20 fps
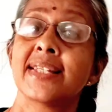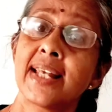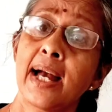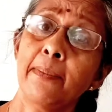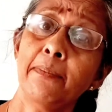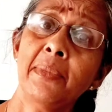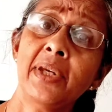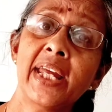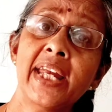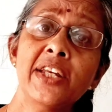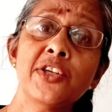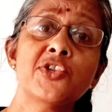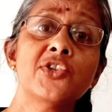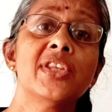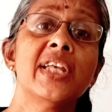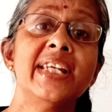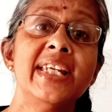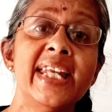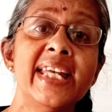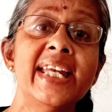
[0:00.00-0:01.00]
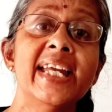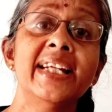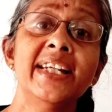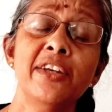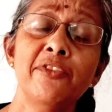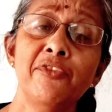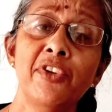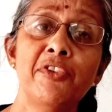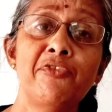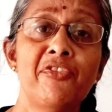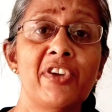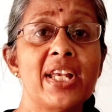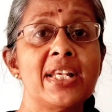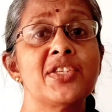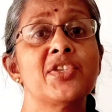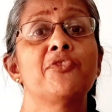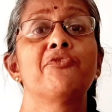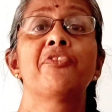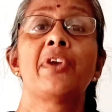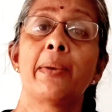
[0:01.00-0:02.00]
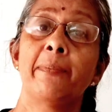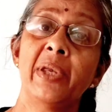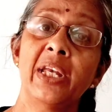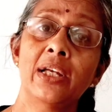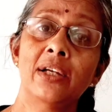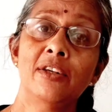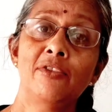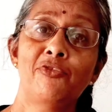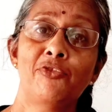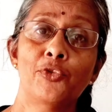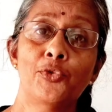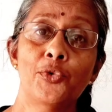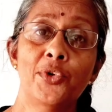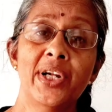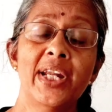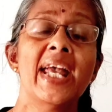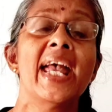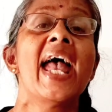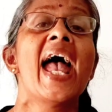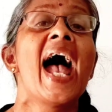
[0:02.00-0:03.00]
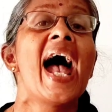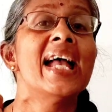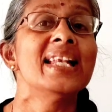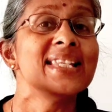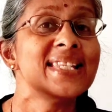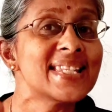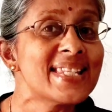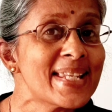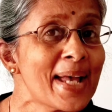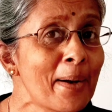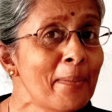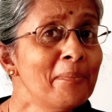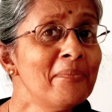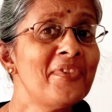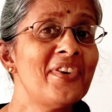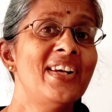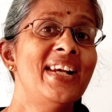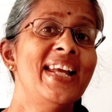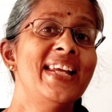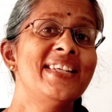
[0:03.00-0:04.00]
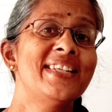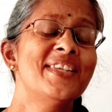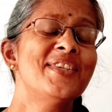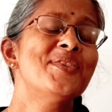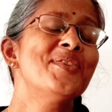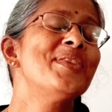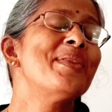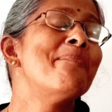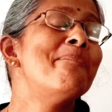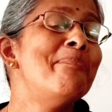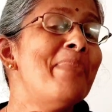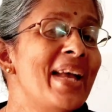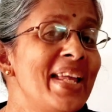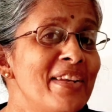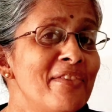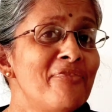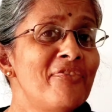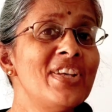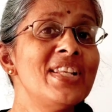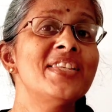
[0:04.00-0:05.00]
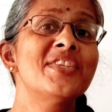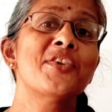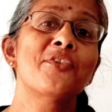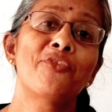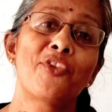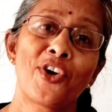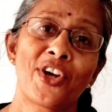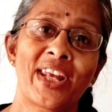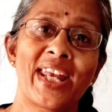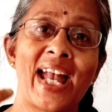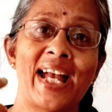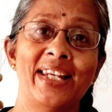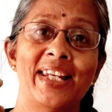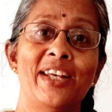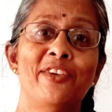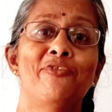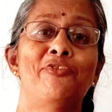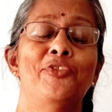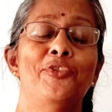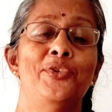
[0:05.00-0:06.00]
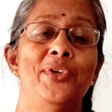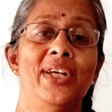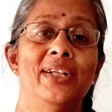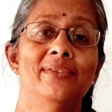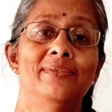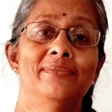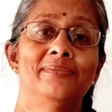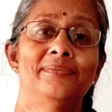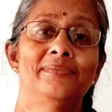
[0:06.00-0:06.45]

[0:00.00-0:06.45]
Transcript: Some linked to the negative effects of chemical food and some related to the benefits of organic food.